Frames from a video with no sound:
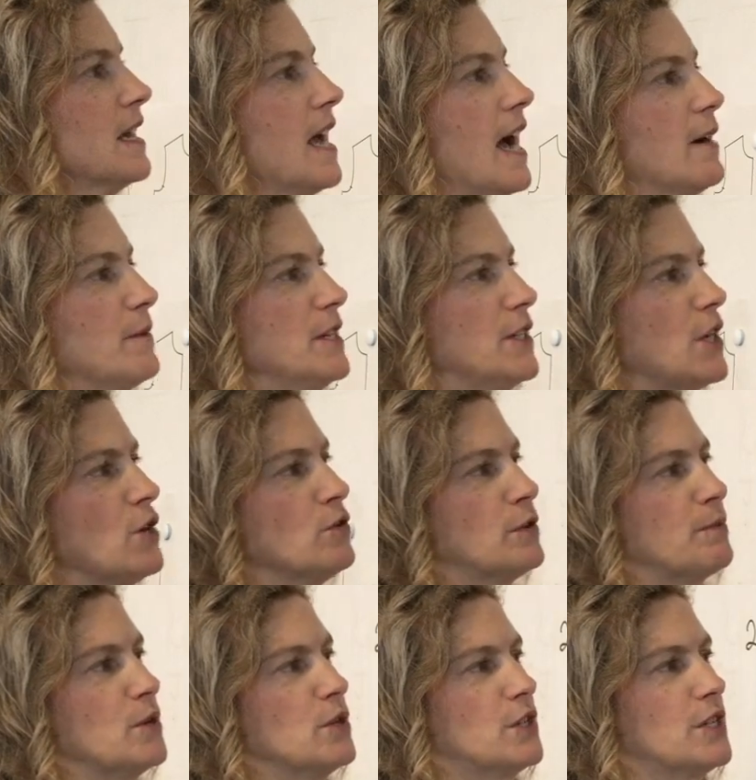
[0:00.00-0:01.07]
And we
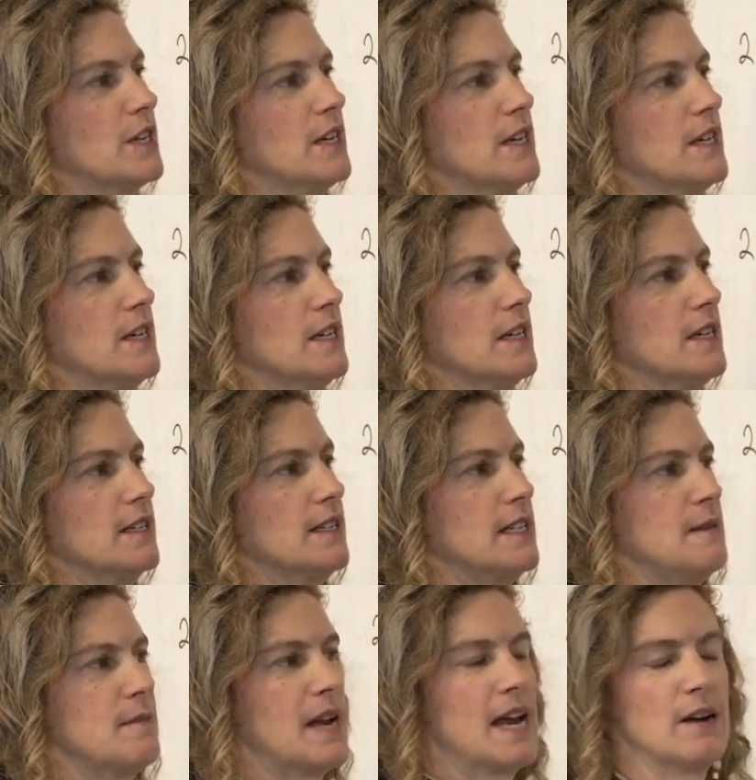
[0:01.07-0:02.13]
don't put
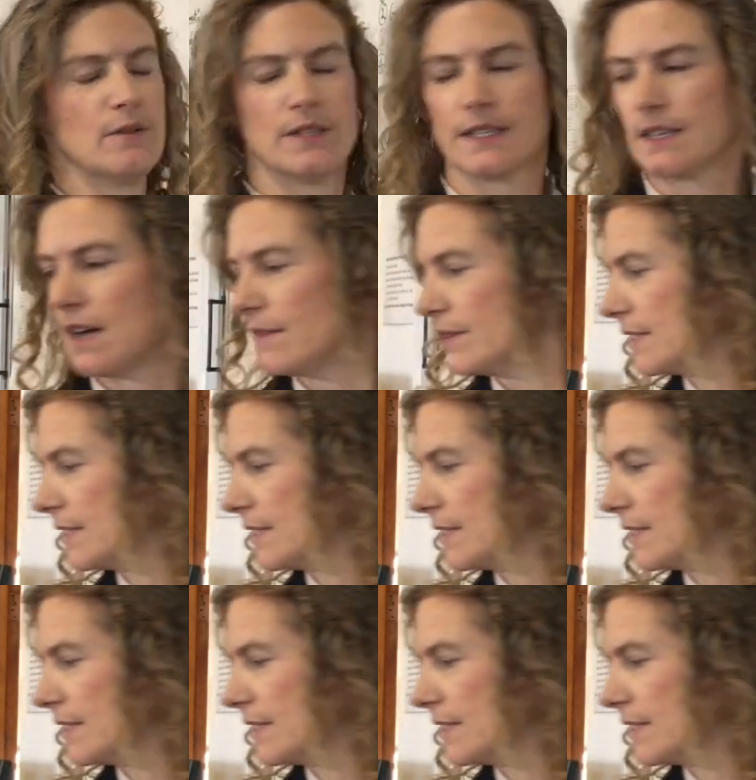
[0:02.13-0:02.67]
seam allowance on the